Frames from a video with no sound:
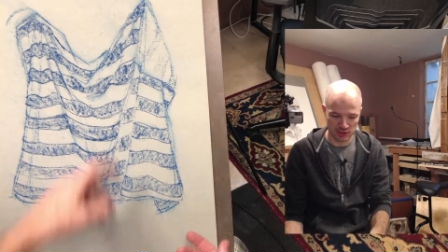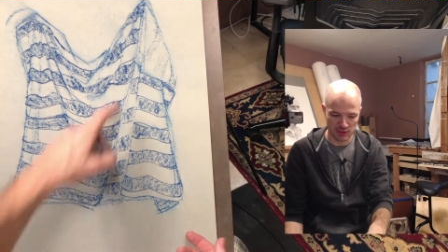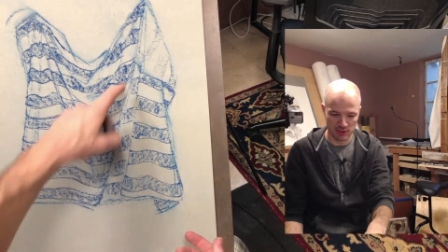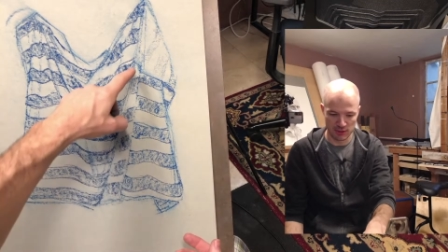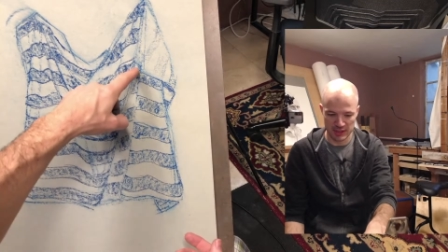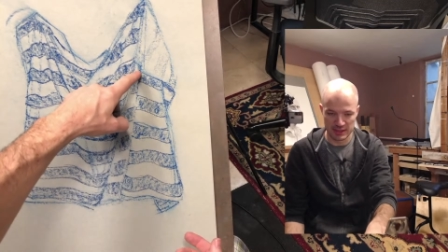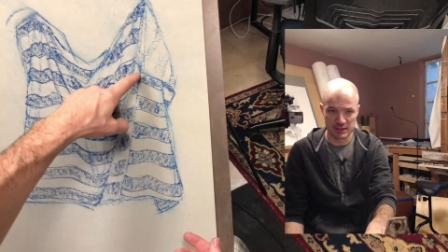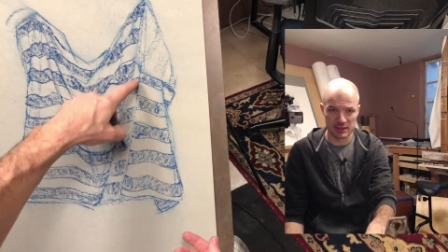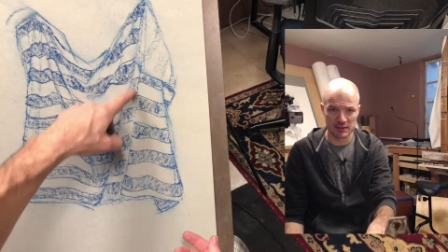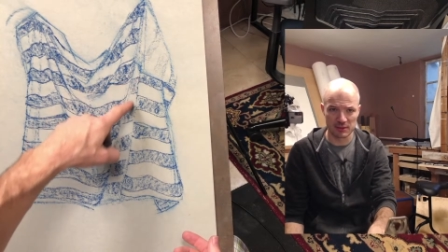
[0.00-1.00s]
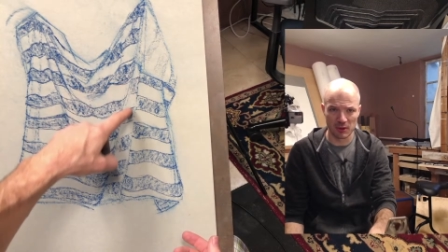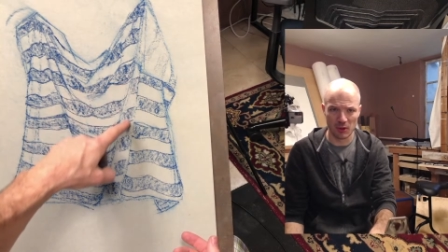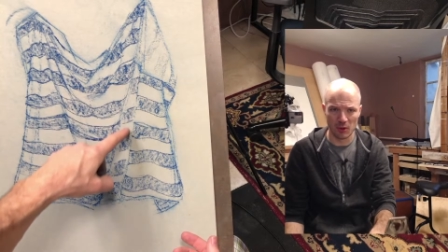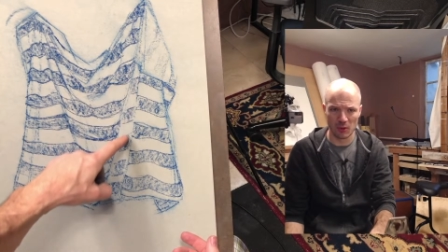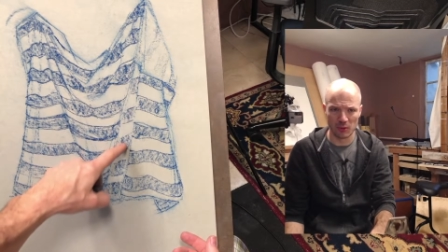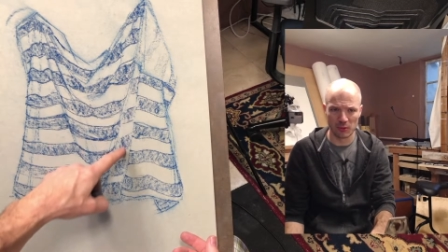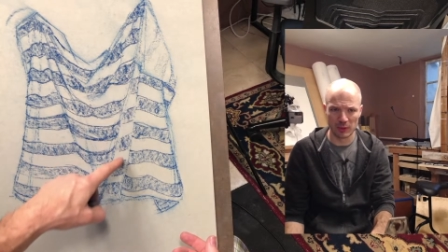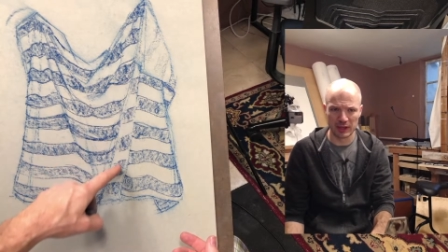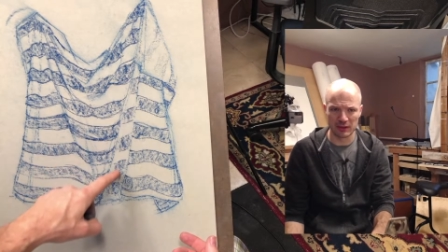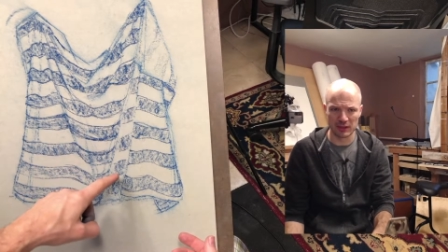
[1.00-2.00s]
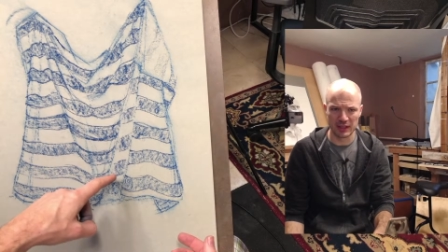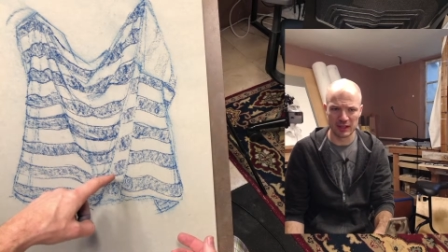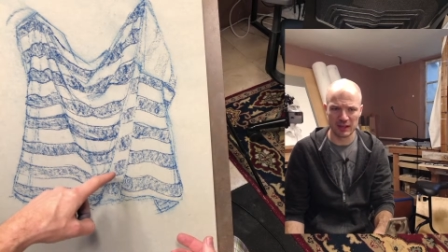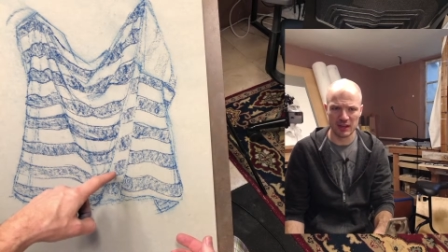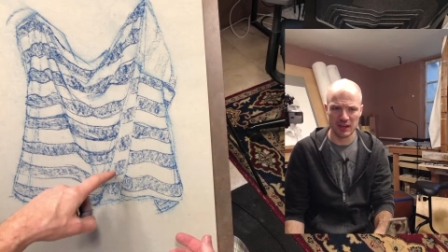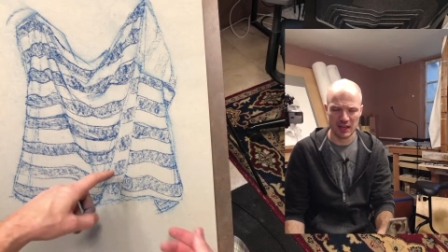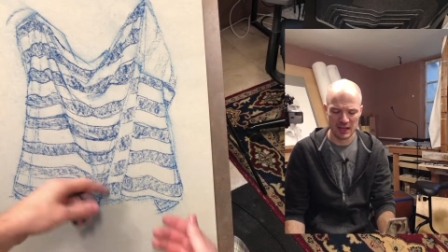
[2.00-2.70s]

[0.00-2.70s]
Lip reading: So this whole wrinkle here